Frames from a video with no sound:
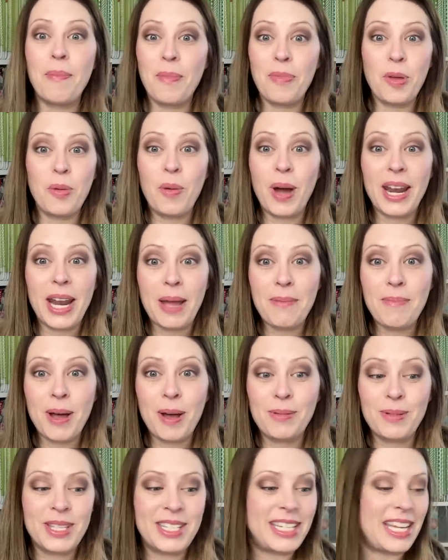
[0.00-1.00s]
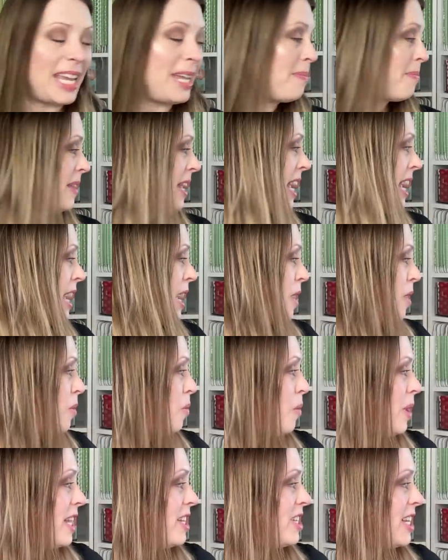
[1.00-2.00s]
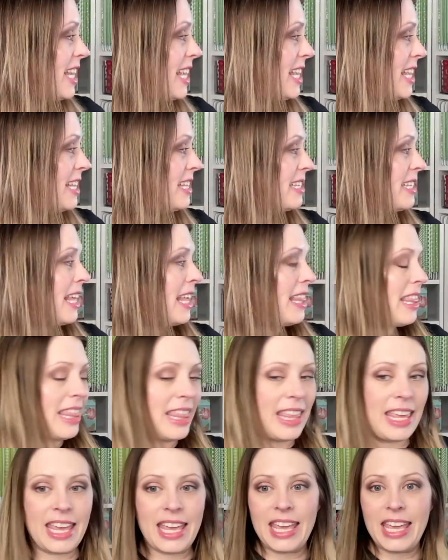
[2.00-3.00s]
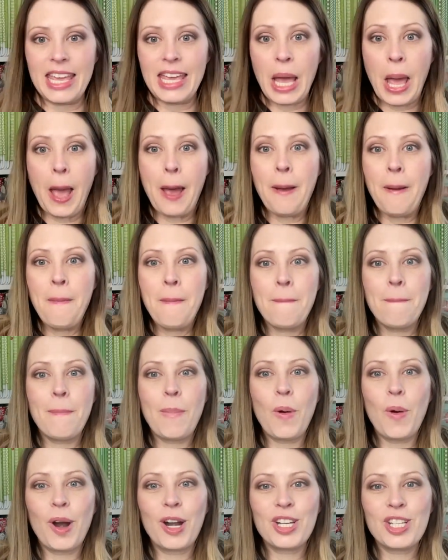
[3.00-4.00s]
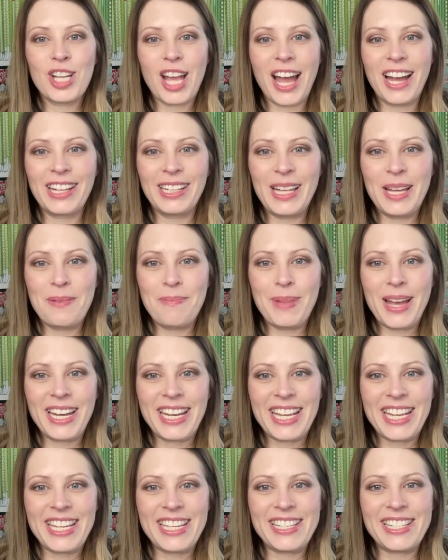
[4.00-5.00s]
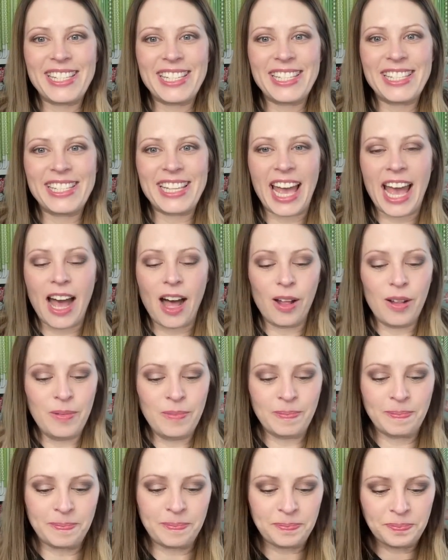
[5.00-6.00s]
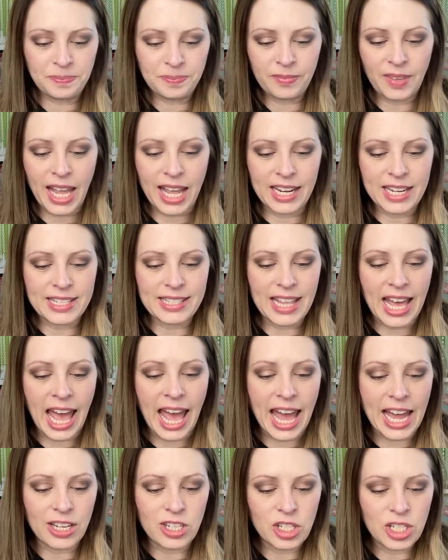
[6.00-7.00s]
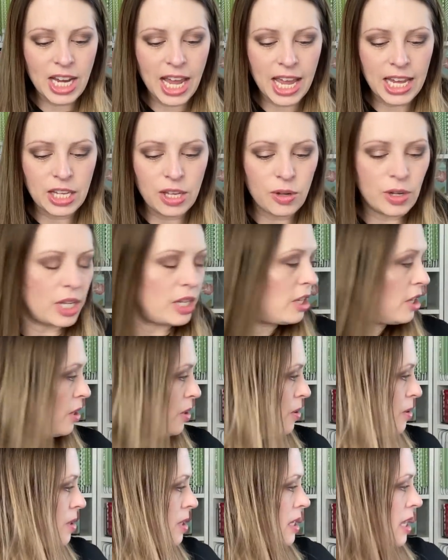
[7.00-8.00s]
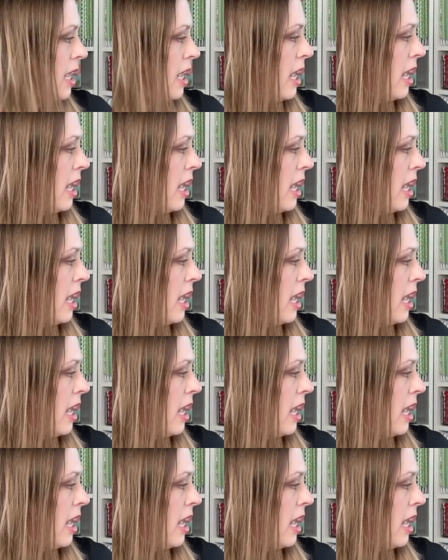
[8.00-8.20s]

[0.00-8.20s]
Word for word: the one I'm hosting, which is the More Chocolate Bunnies Sal. That is the hashtag you can use.